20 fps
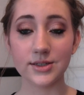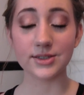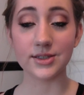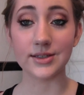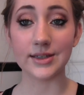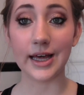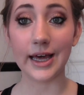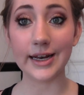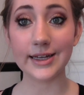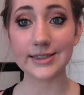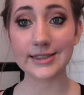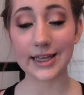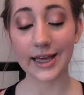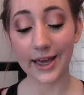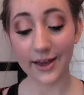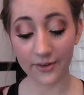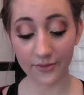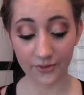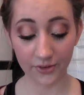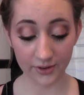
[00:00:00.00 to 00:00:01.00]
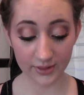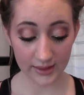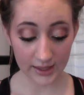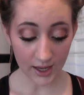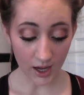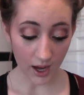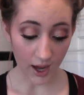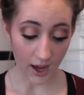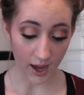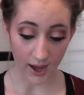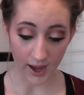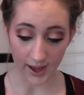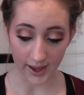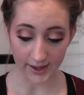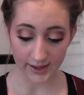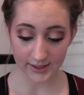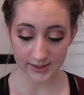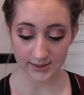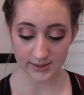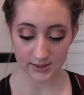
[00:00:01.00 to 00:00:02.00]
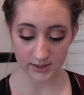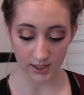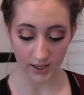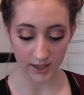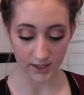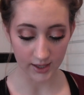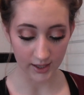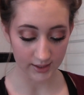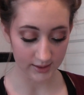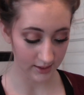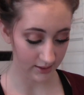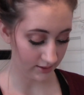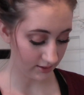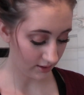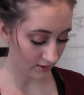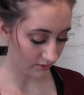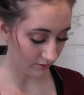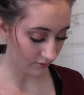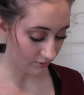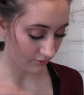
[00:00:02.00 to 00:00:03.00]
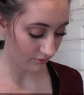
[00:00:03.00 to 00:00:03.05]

So that is it for the eyes, and I think they look